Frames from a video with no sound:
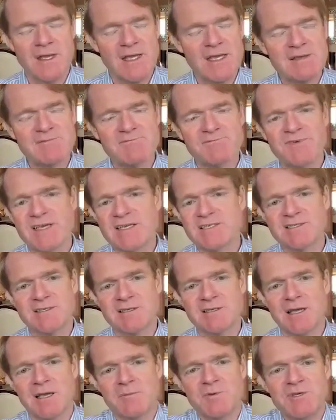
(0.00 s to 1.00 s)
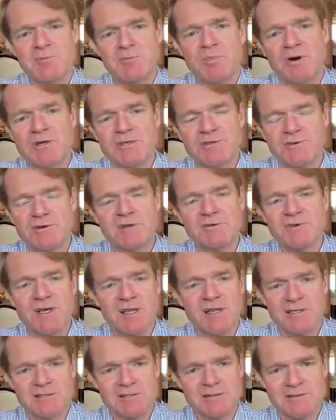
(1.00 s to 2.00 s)
You buy driving
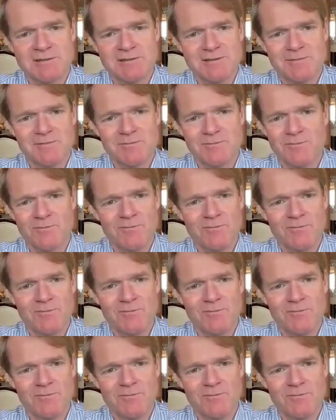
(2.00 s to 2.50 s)
lessons,